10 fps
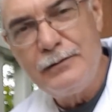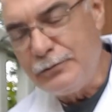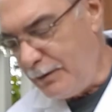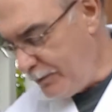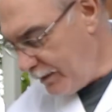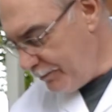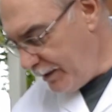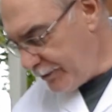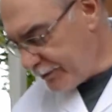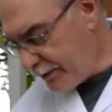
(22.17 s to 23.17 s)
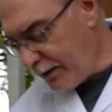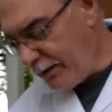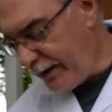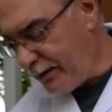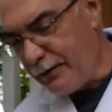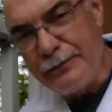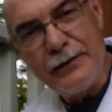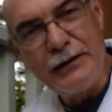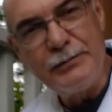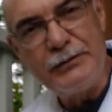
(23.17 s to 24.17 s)
So I'm going to measure the length of
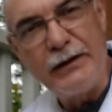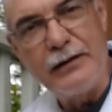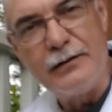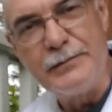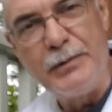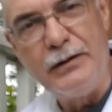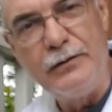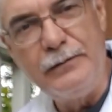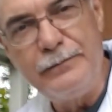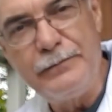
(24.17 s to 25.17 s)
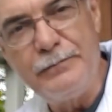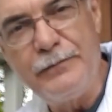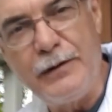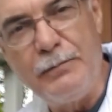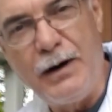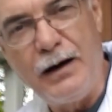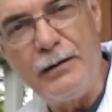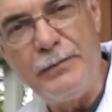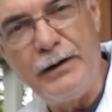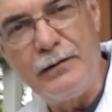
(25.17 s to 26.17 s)
this particular spindle from the
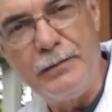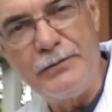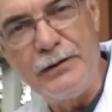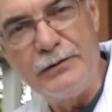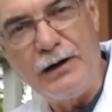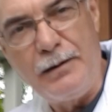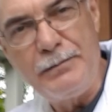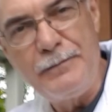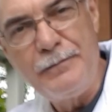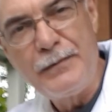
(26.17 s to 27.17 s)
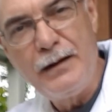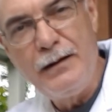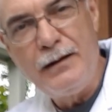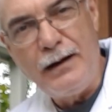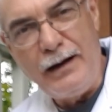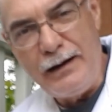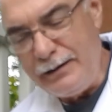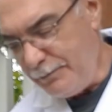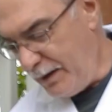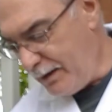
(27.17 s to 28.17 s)
bottom here up to the top
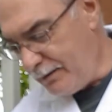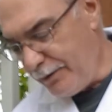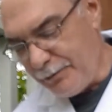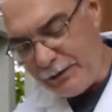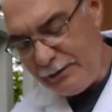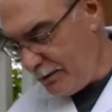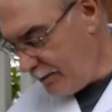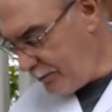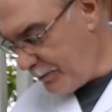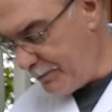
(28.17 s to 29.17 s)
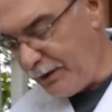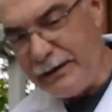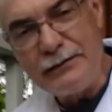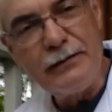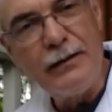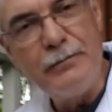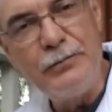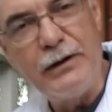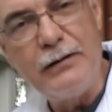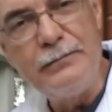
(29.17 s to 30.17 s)
and make another one to replace it and
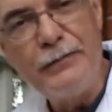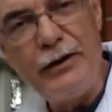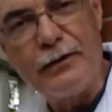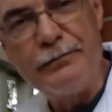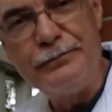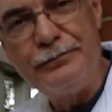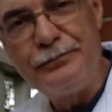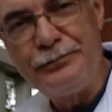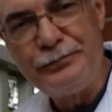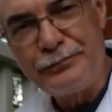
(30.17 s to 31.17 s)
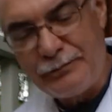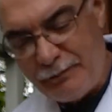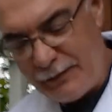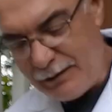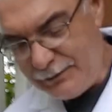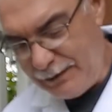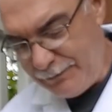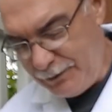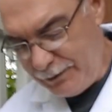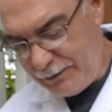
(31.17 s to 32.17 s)
put it here. Let's have
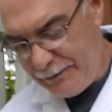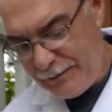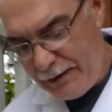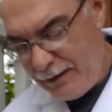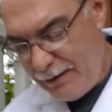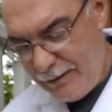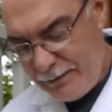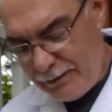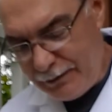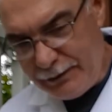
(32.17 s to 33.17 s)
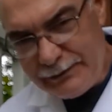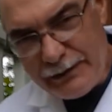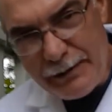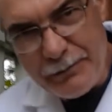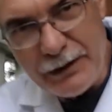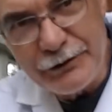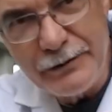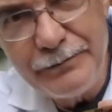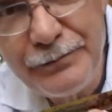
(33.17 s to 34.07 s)
a look. Now this tape measure,